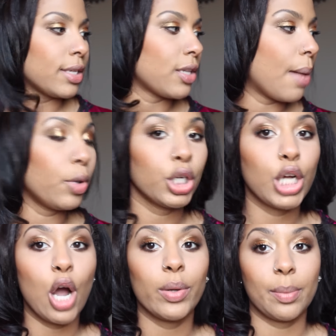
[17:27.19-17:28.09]
So I'm going to
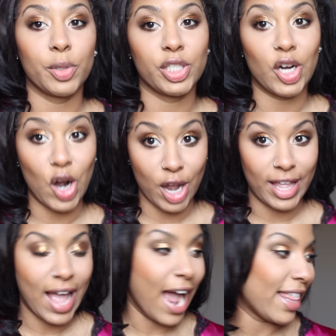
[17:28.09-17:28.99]
go and I'm going to start
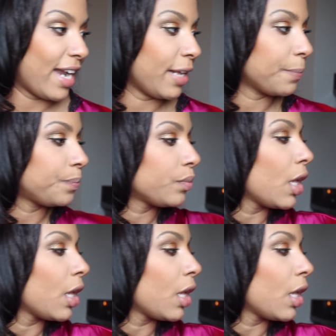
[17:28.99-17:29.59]
highlighting.